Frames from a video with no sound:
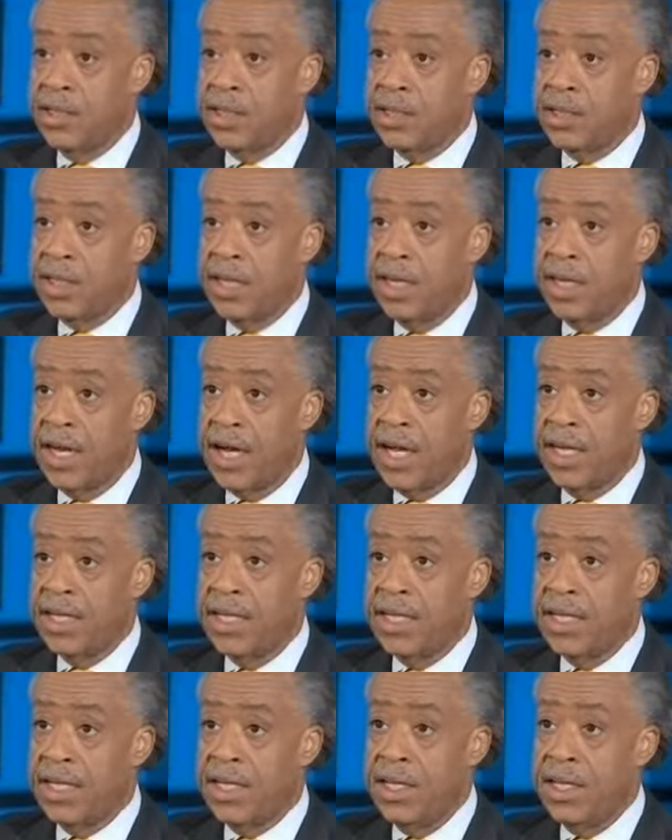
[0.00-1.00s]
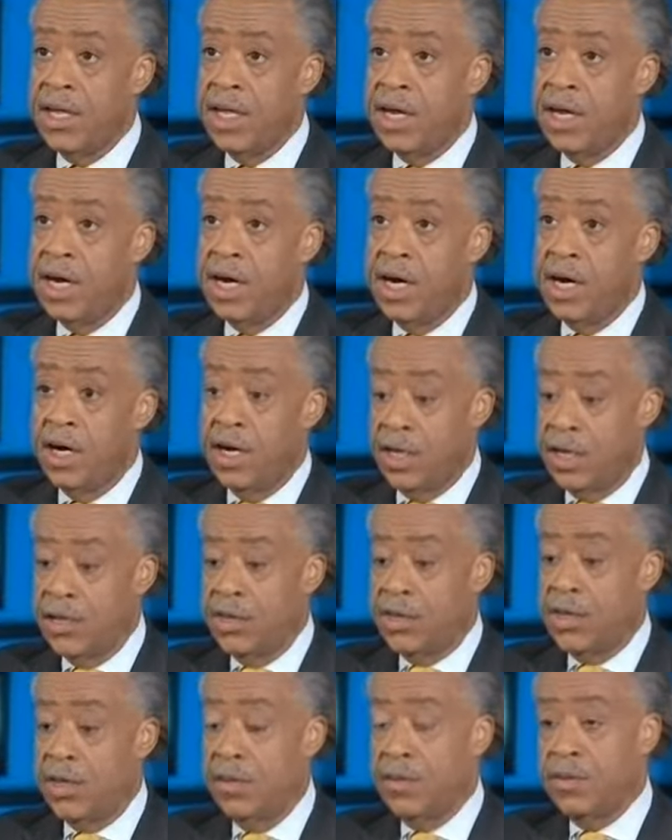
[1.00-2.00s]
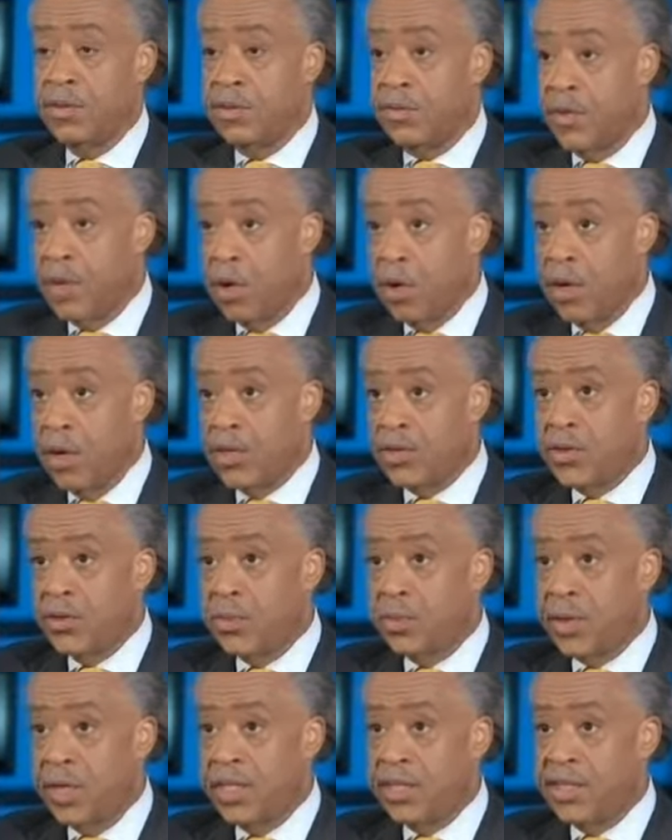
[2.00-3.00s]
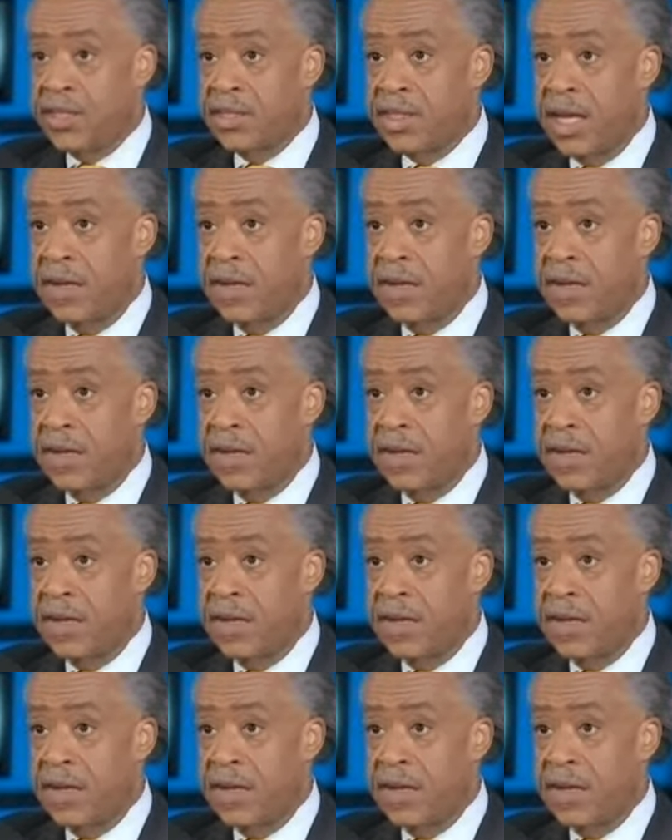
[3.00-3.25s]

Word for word: state ID uh, in terms of going to places.